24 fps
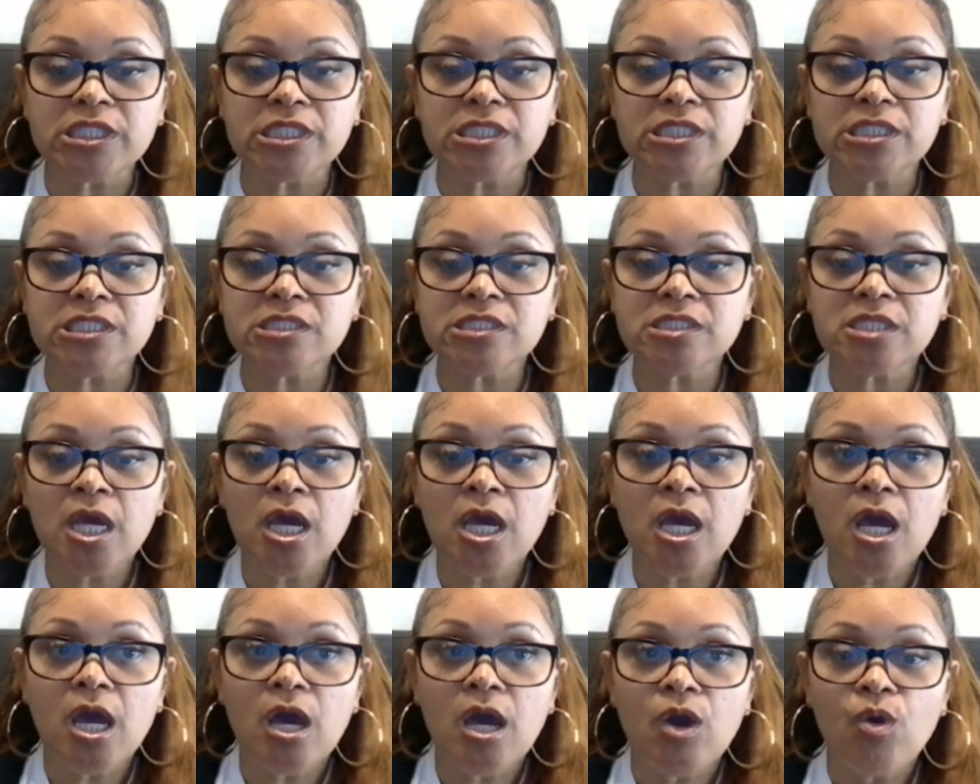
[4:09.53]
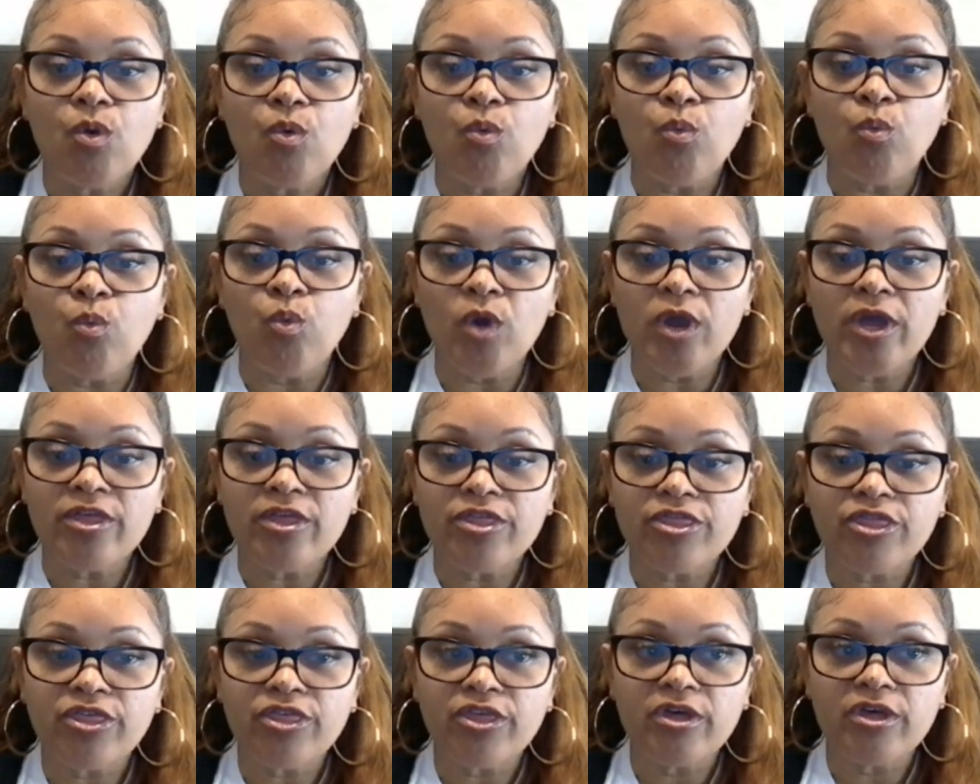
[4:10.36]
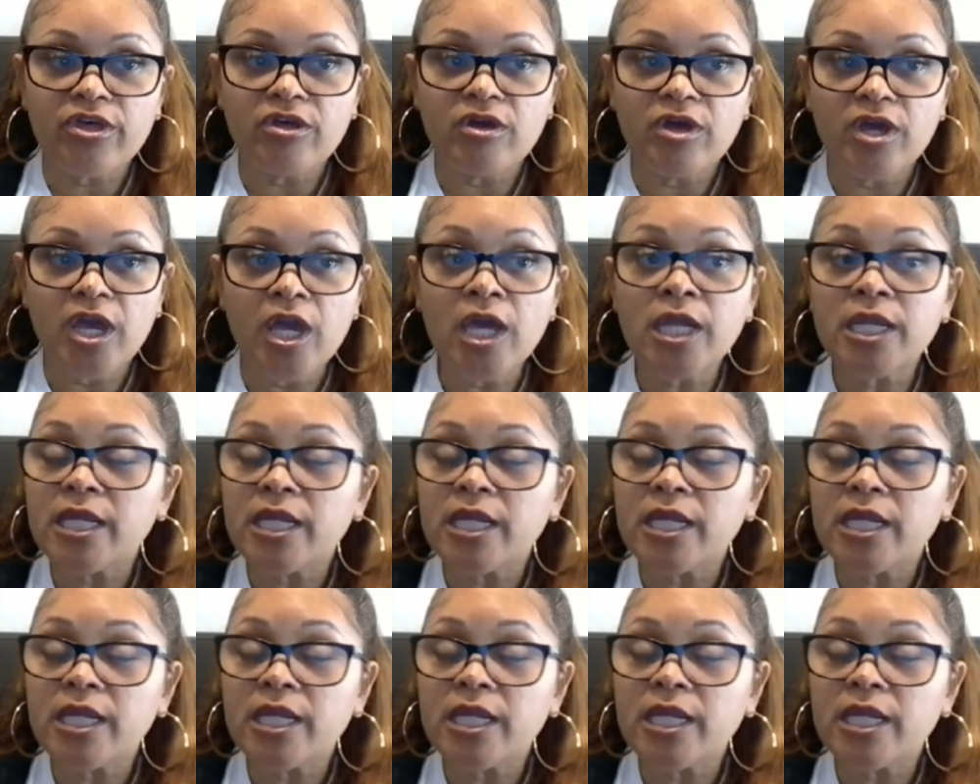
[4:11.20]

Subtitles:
nurses with,